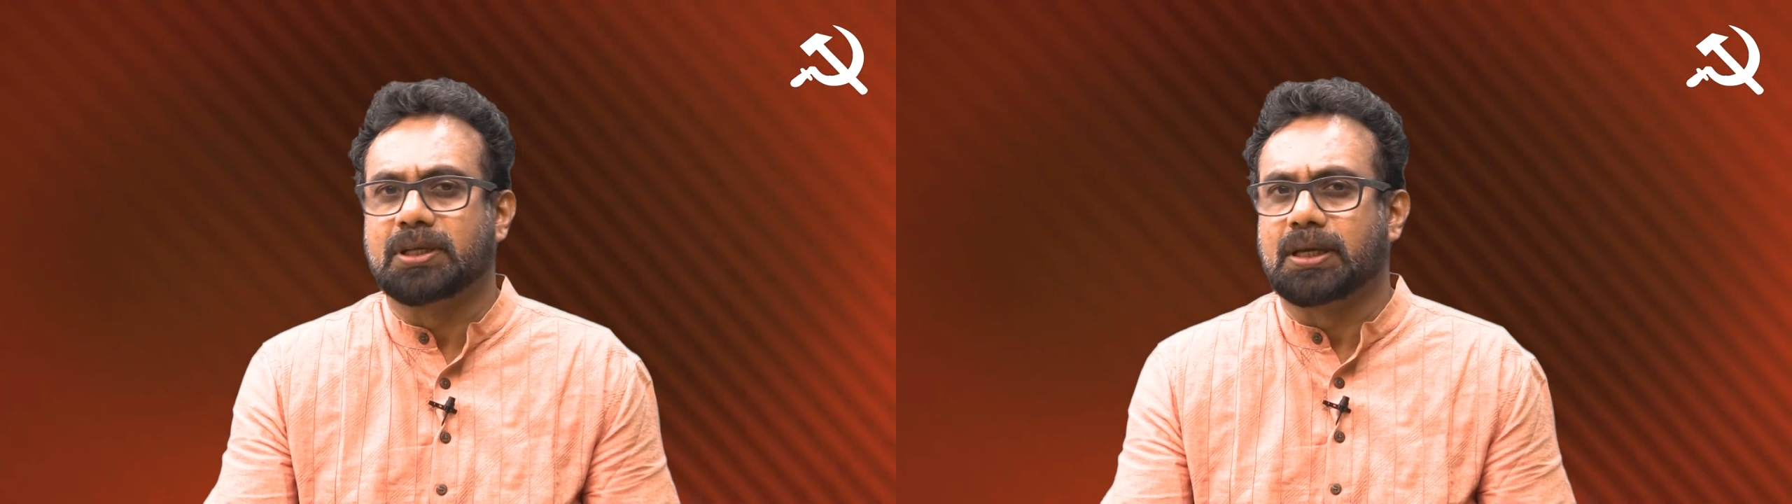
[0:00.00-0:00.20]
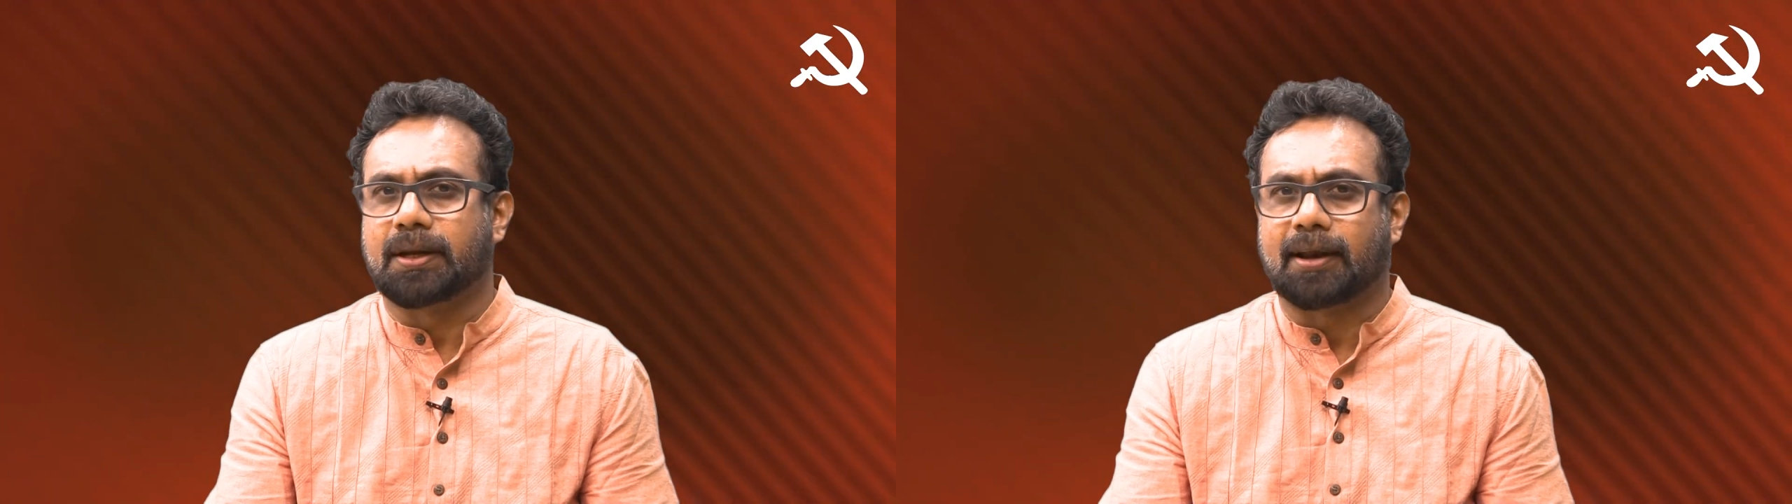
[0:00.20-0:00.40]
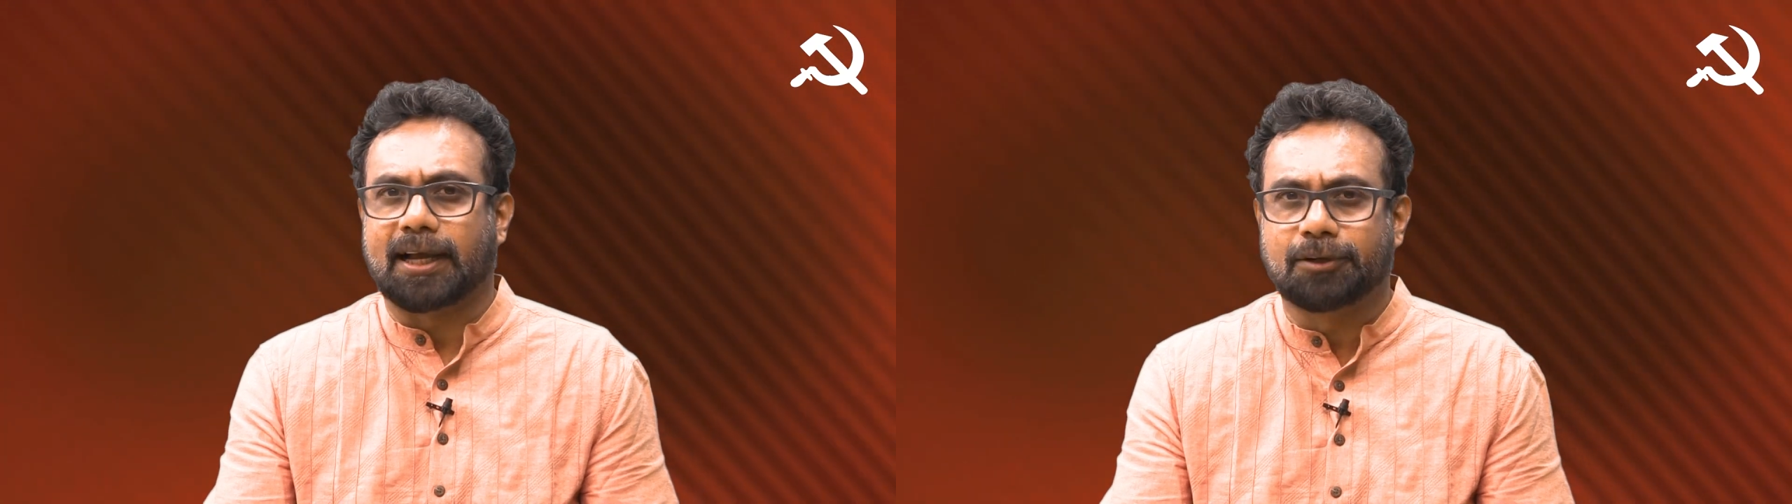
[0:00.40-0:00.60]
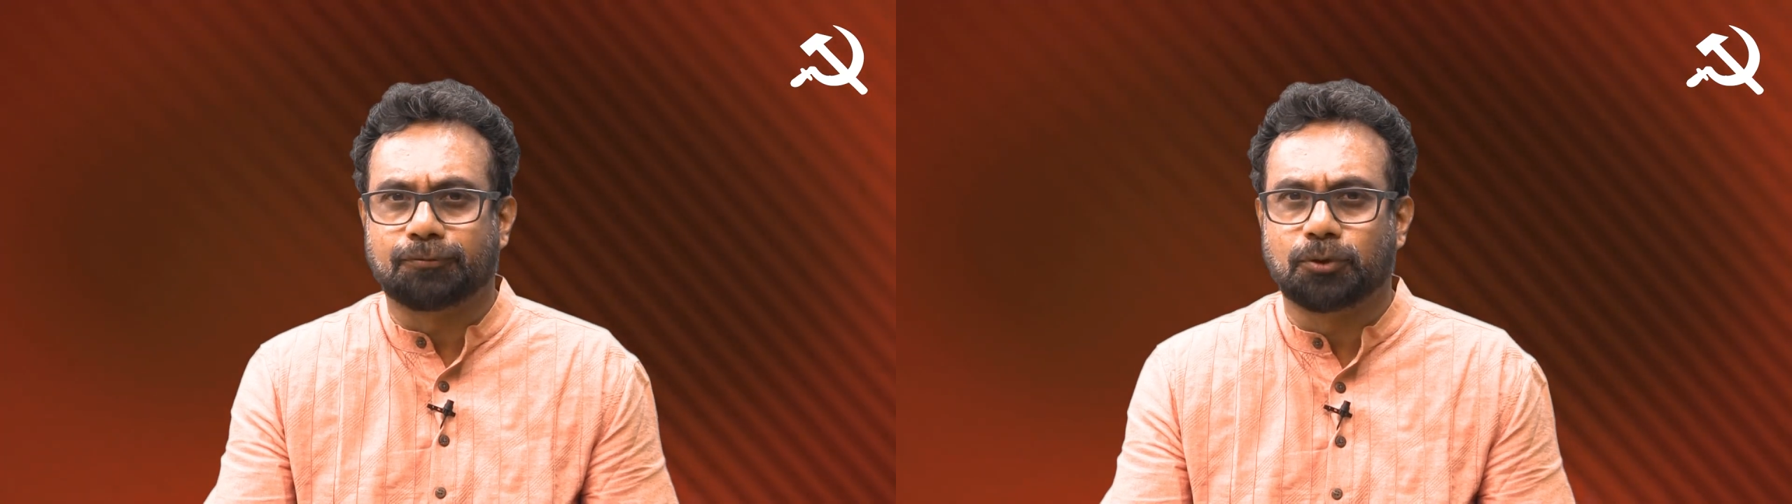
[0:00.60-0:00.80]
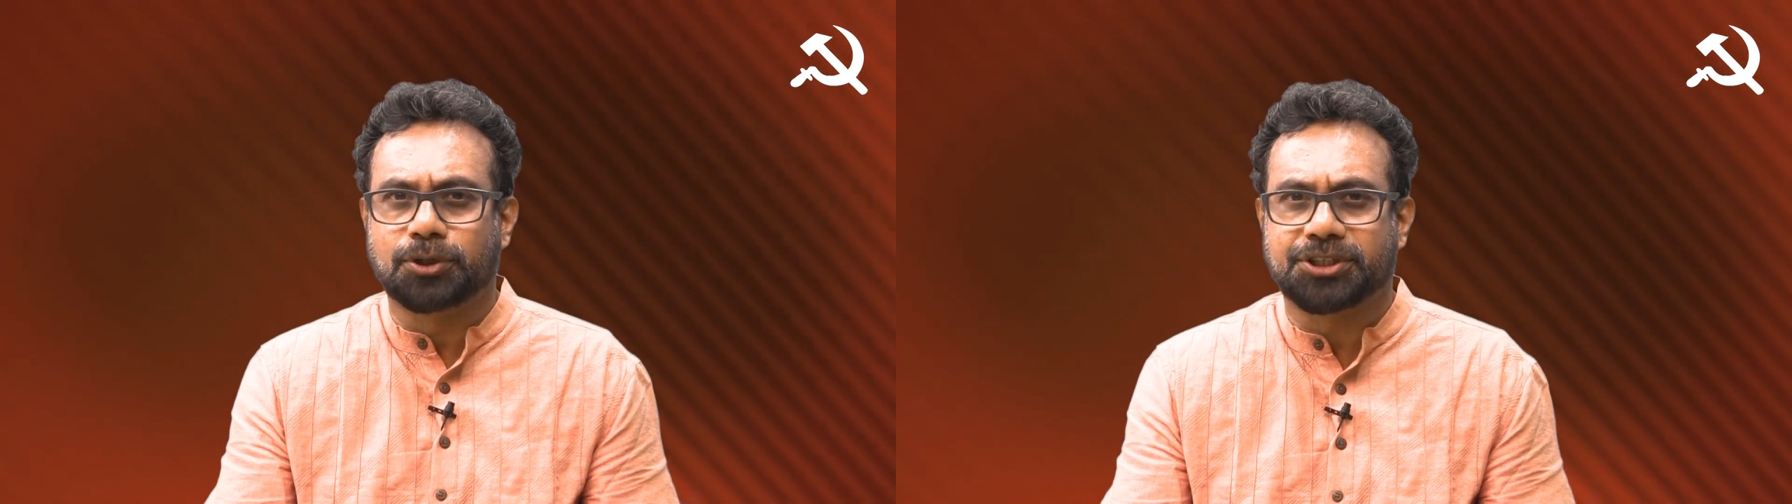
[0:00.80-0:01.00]
the
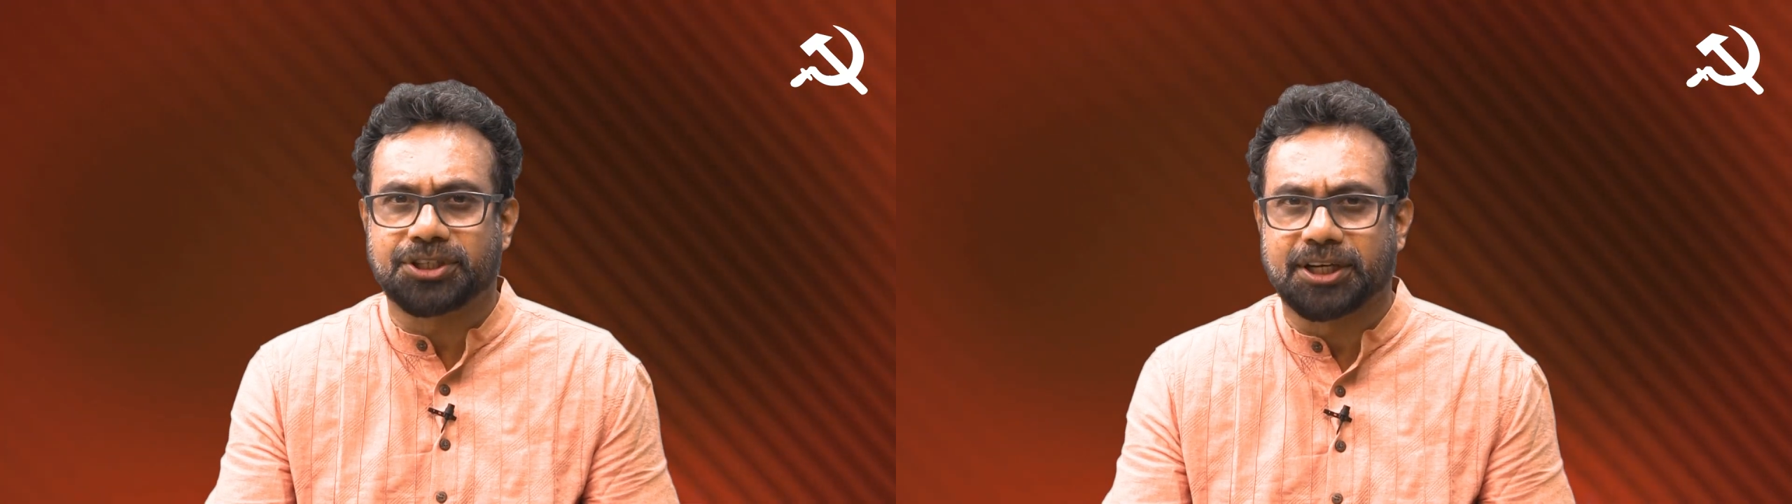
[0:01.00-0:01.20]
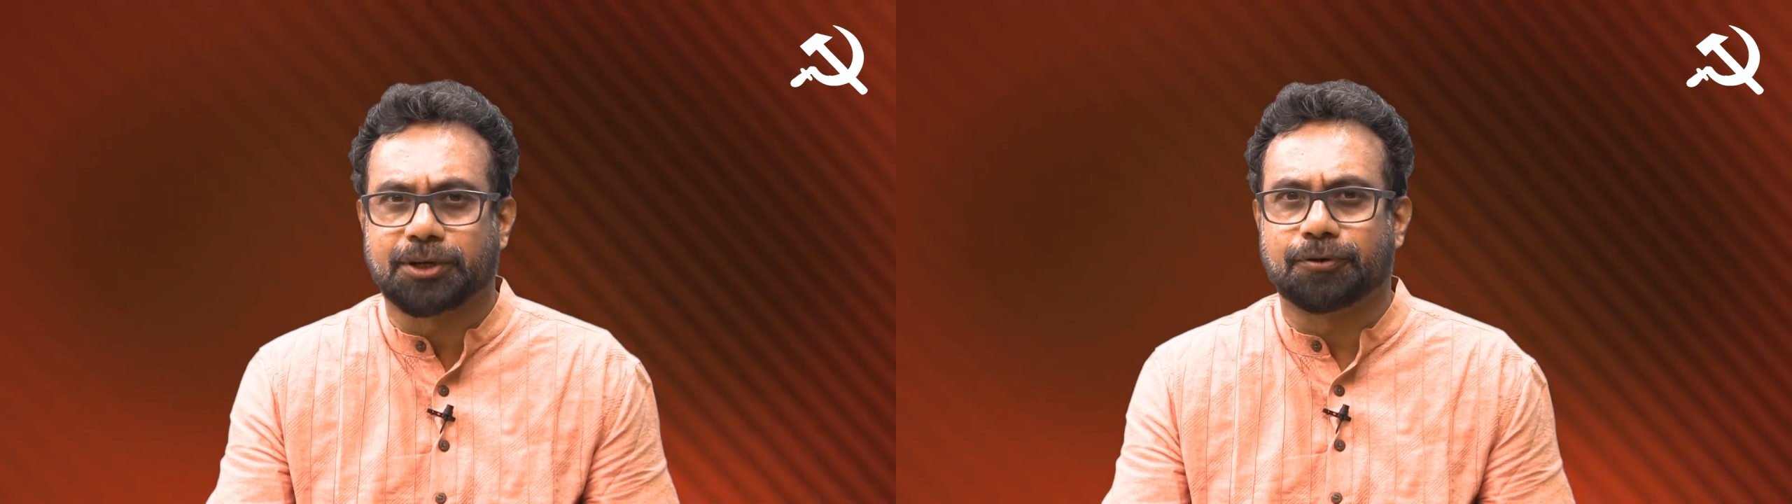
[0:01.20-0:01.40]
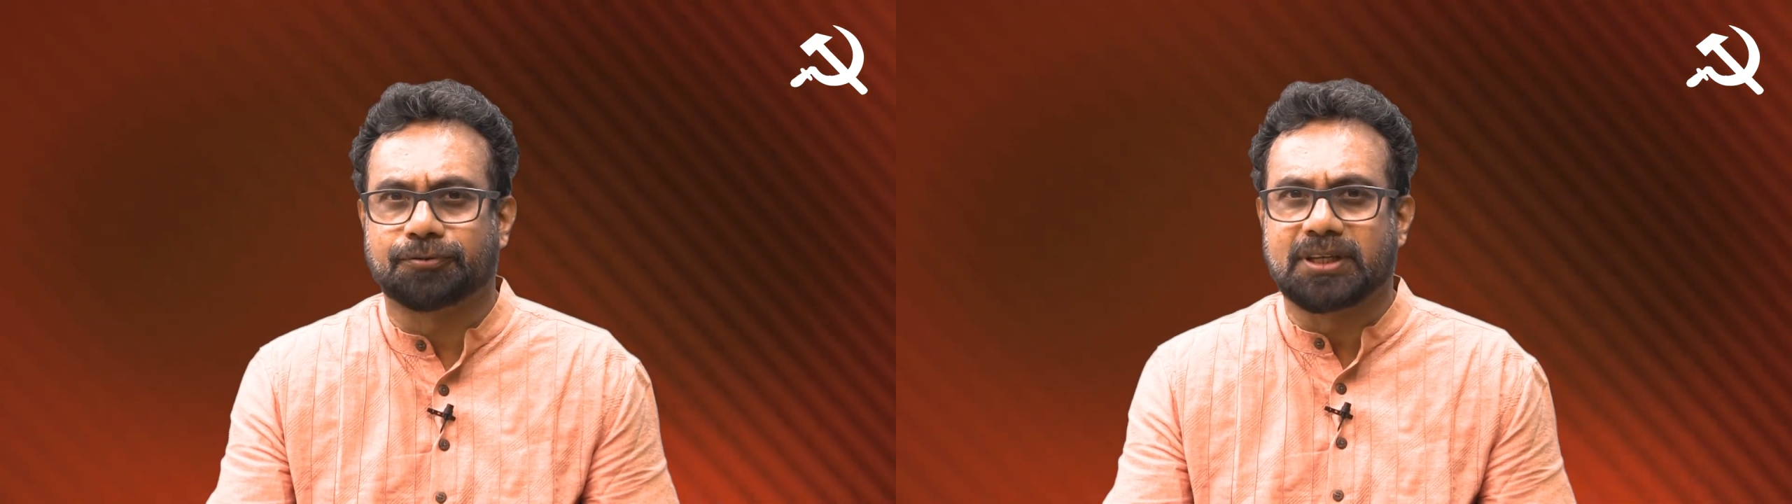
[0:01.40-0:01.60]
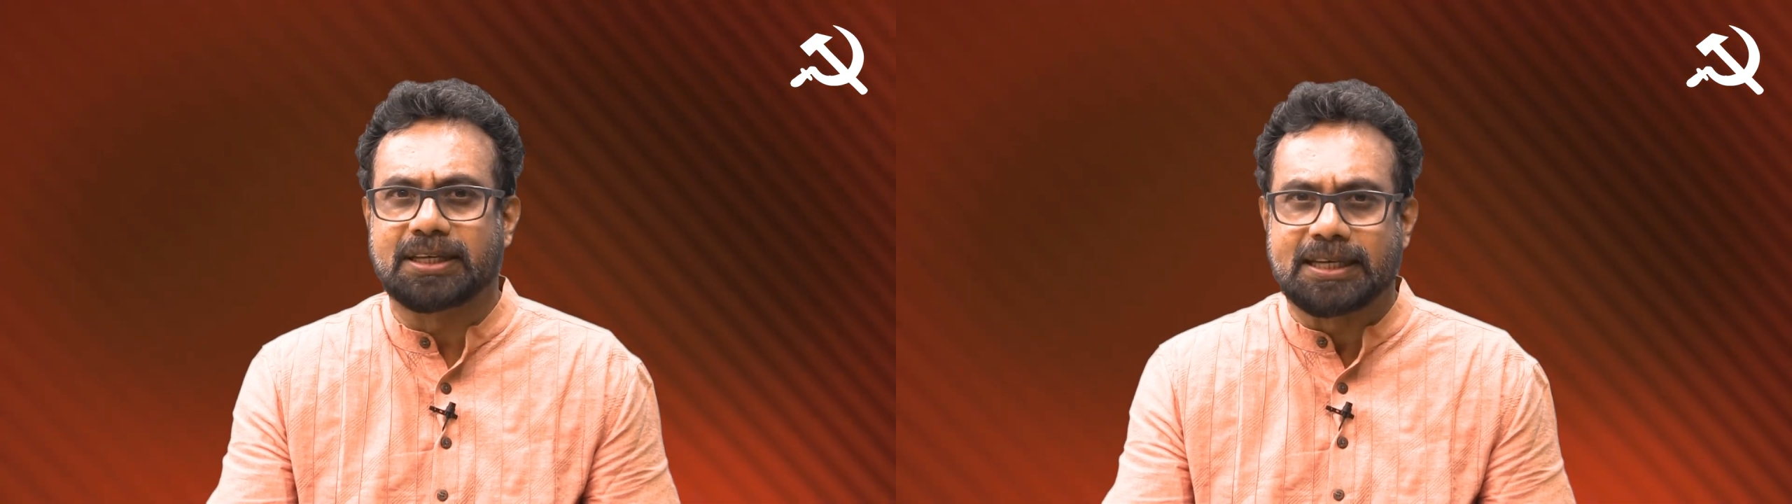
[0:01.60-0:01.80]
rightful share of the